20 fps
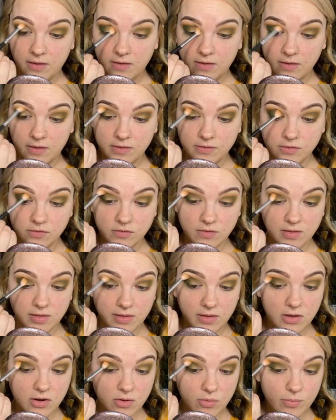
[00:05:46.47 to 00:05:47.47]
because there's a
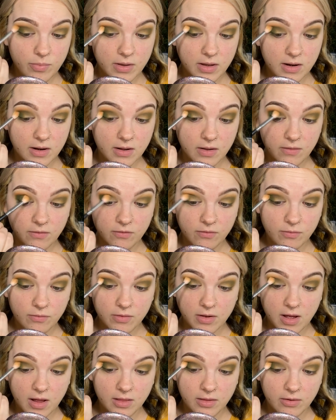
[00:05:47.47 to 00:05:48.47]
little bit of
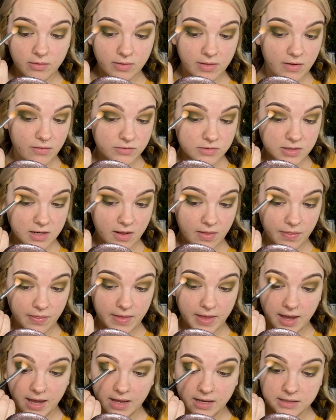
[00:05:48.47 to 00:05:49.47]
color left on
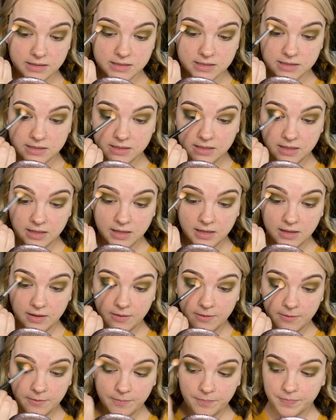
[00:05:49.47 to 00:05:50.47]
that.
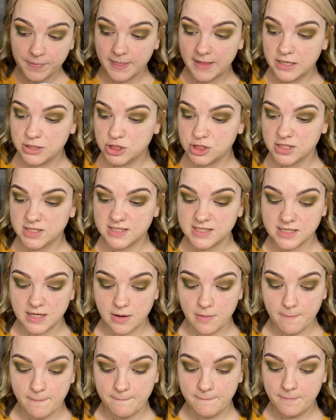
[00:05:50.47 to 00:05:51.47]
It's
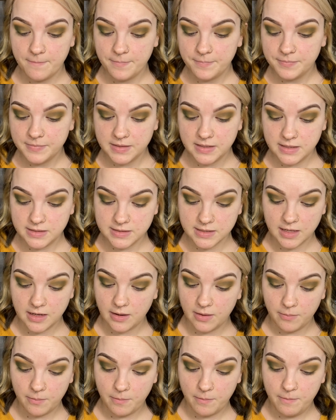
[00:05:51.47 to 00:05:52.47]

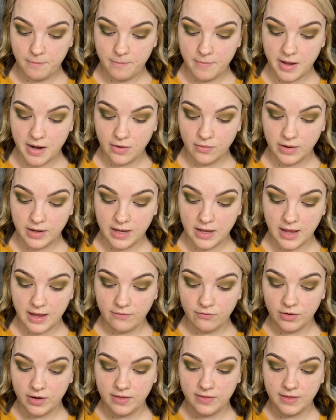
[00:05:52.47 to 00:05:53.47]
gonna marry
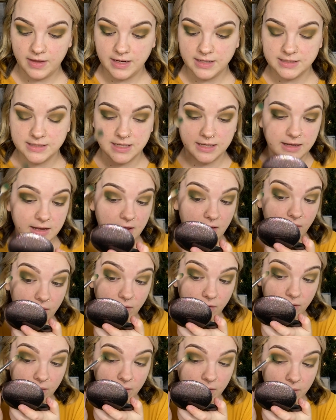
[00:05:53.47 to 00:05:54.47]
everything
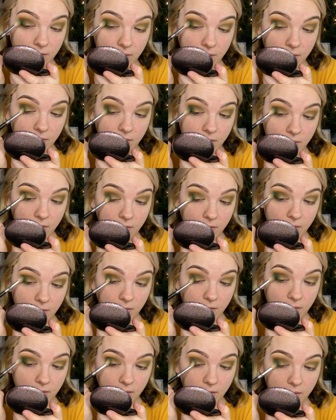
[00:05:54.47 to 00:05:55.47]
together.
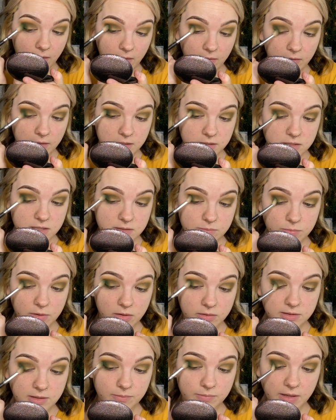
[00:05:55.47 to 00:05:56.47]
And then just
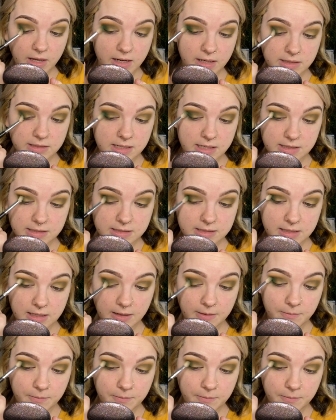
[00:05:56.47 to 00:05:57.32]
build up that intensity.